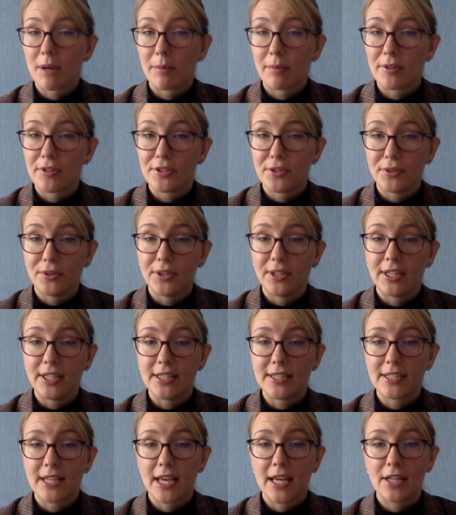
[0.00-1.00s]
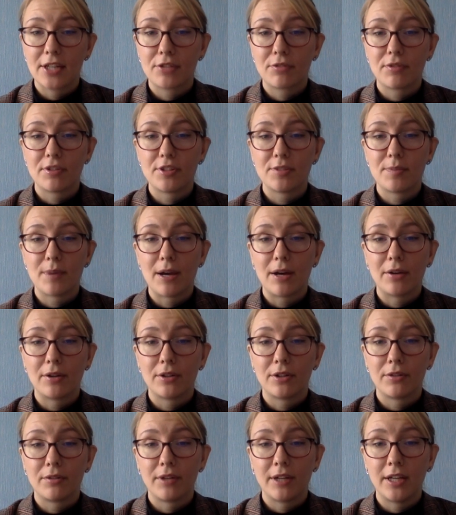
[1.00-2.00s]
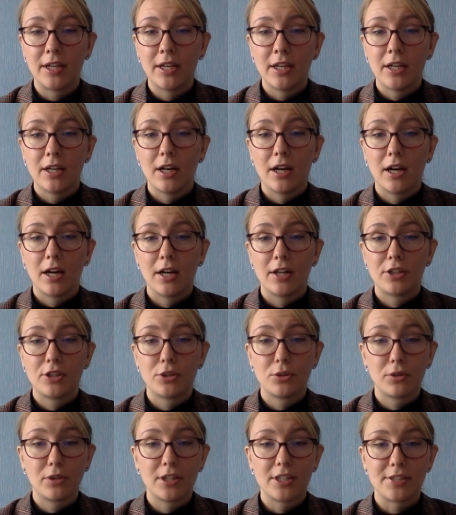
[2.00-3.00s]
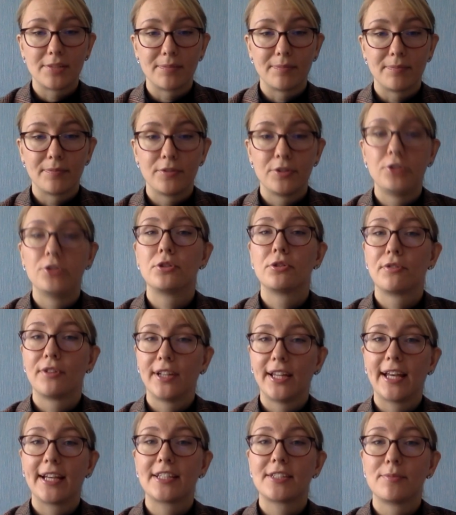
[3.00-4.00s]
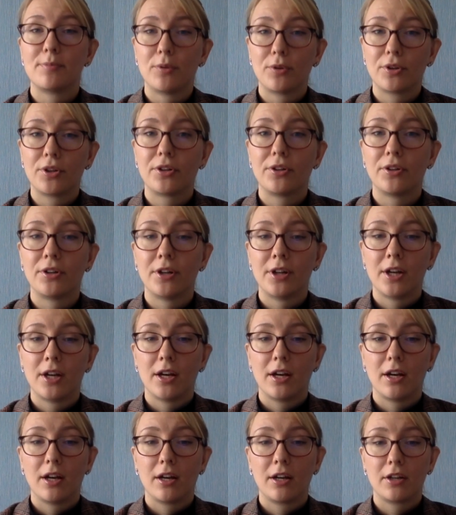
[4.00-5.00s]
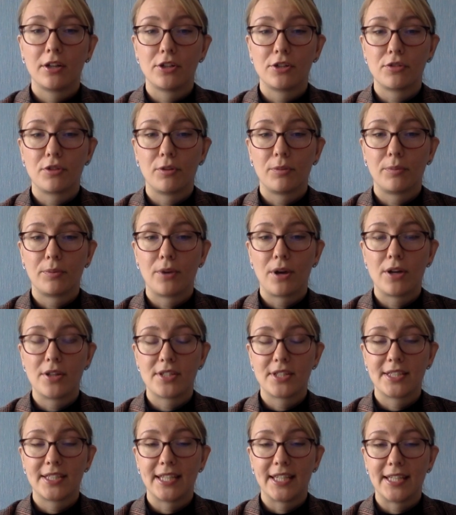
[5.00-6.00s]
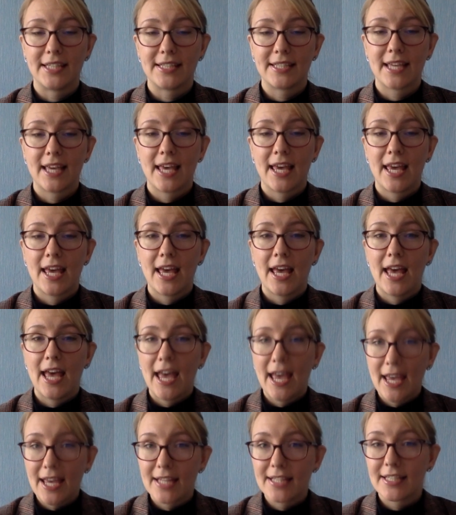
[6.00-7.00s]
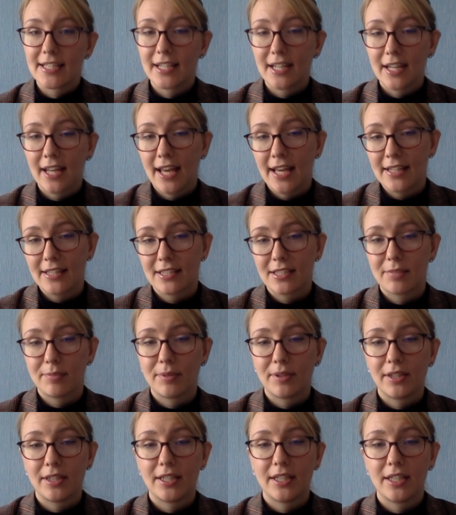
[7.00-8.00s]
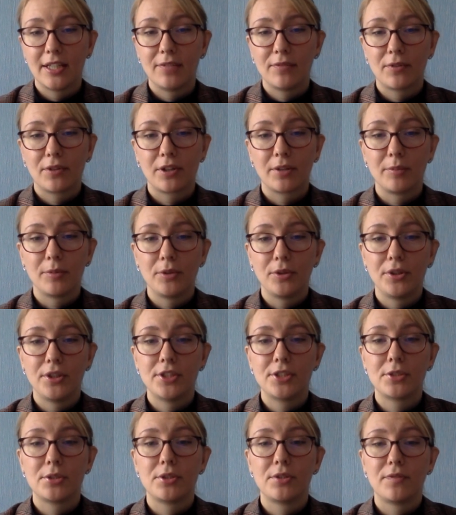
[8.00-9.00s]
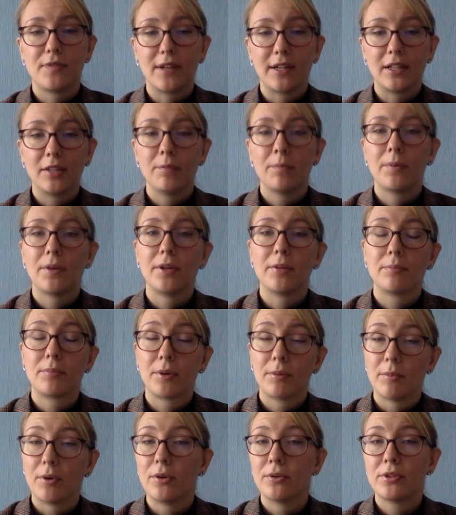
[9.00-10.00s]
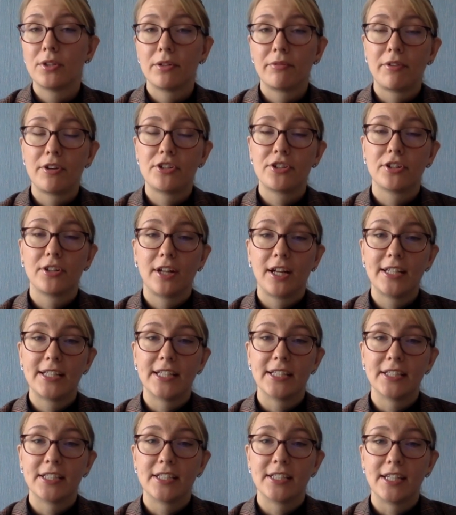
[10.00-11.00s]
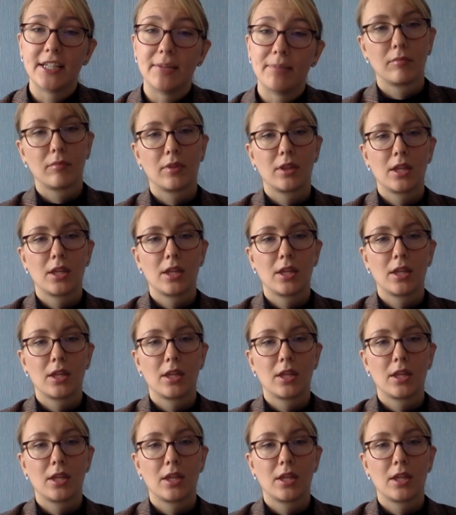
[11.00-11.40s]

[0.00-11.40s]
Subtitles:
opportunities and transboundary tourism due to relaxed border control processes, and an enhanced ability for communities to develop and promote a regional identity.